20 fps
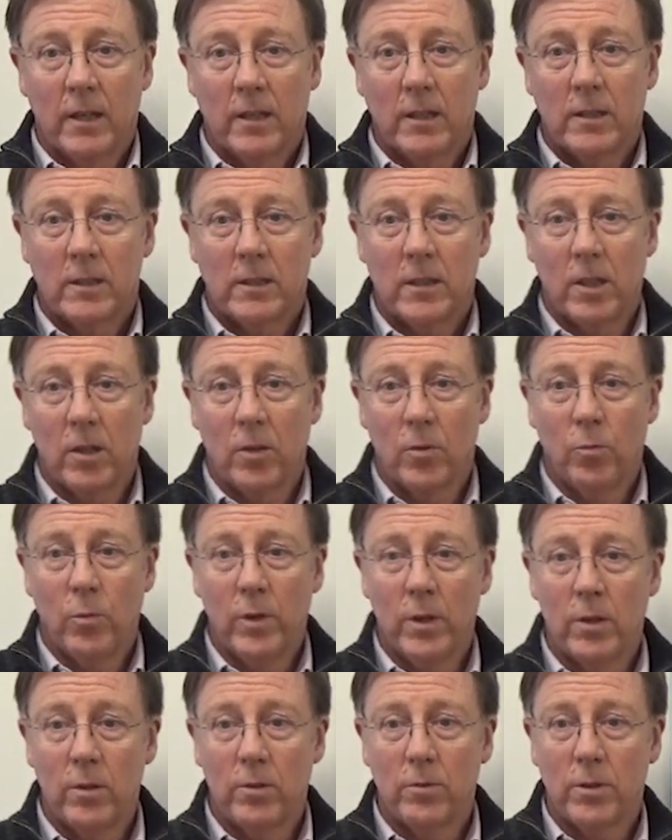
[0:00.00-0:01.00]
So,
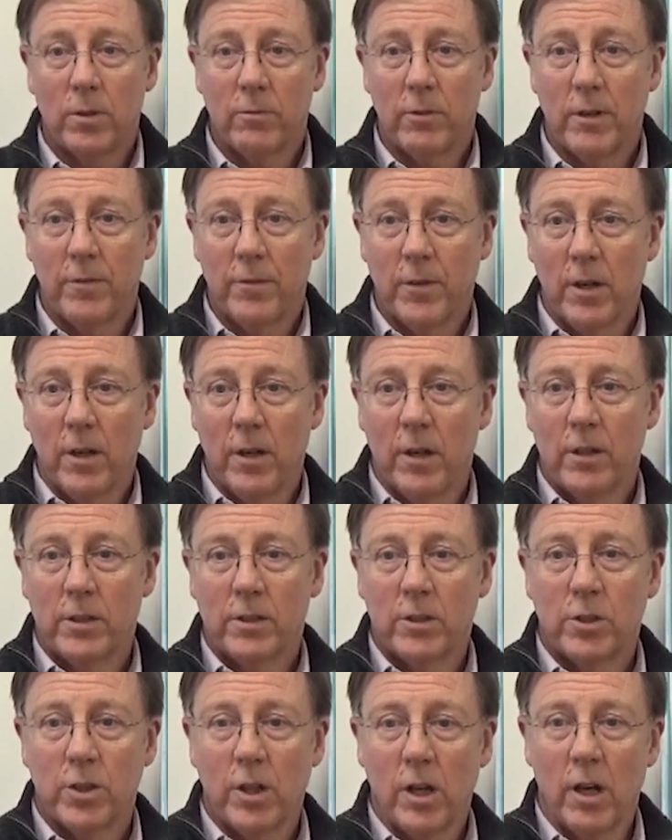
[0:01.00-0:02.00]
will the
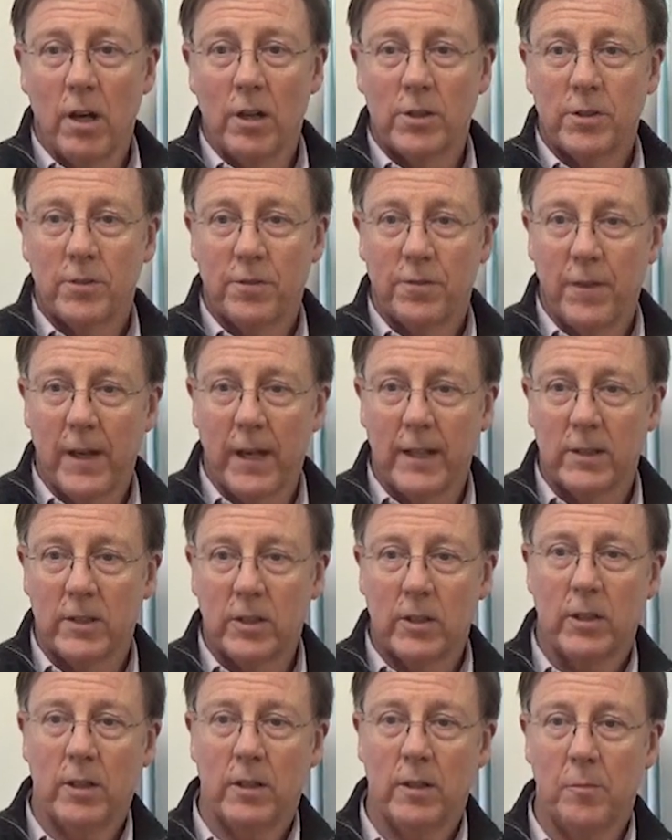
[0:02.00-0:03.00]
reverse charge
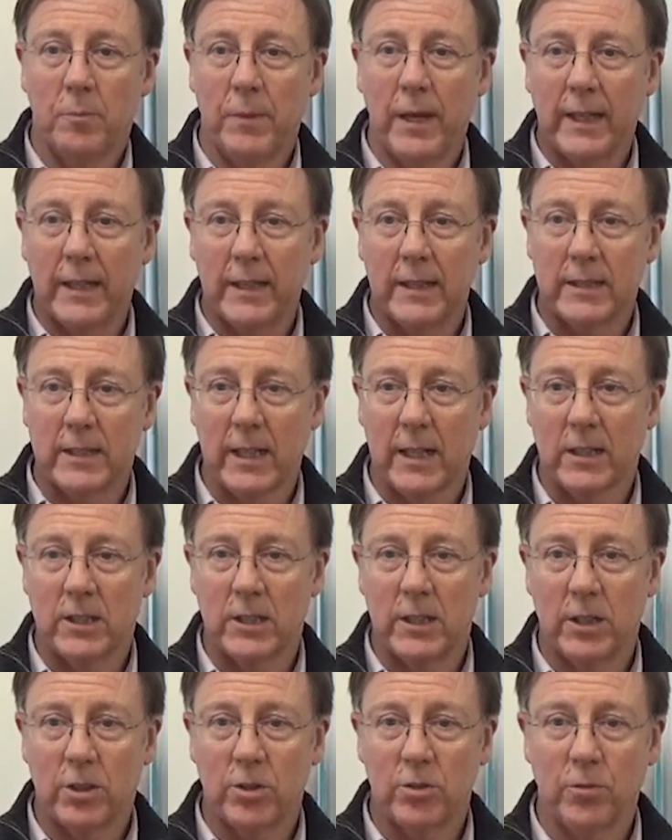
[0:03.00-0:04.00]
affect making tax
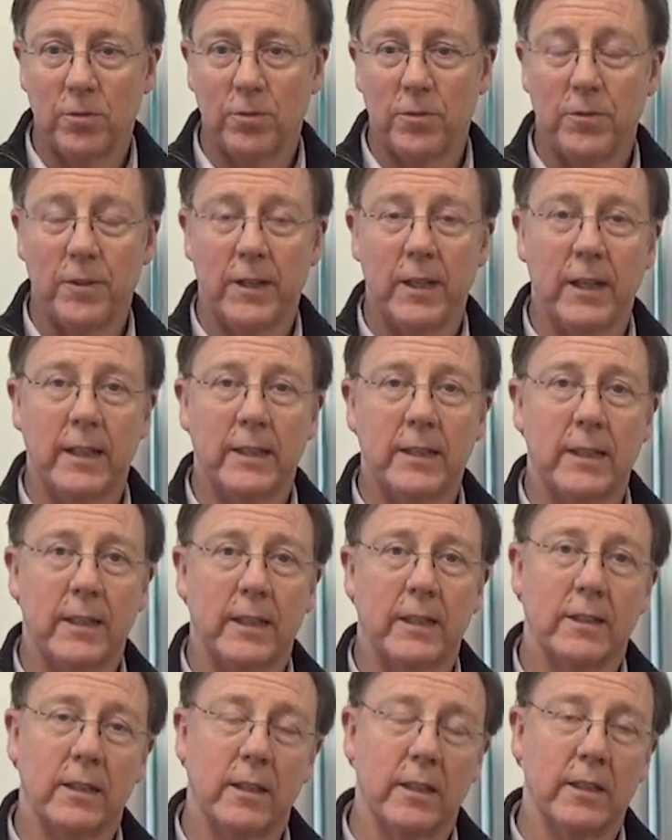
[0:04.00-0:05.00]
digital for
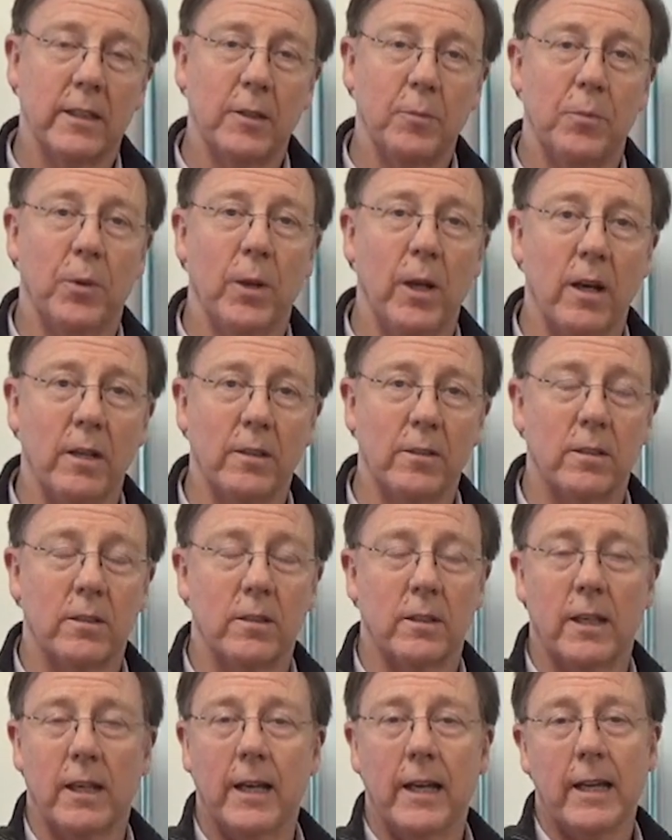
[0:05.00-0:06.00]
VAT? So the simple answer
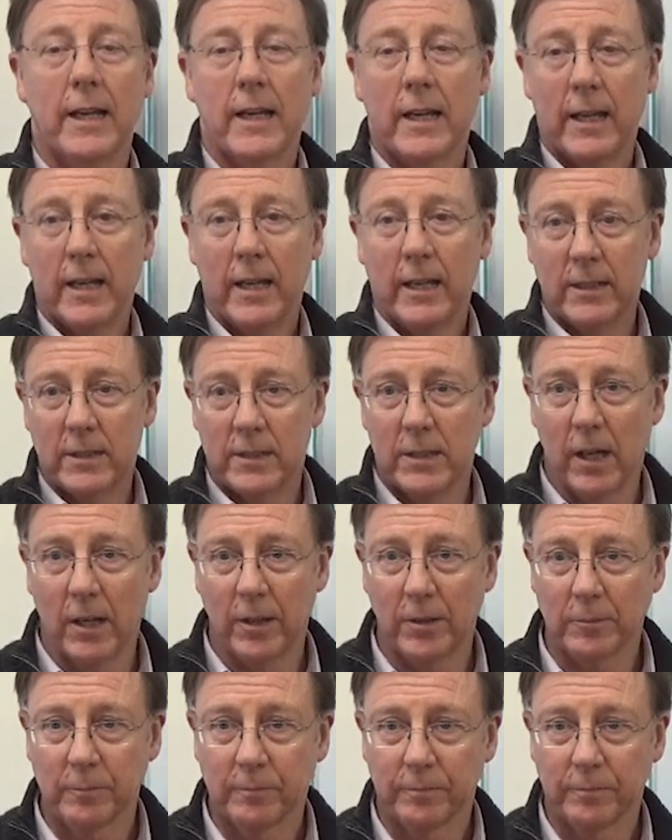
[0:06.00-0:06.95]
to that is no.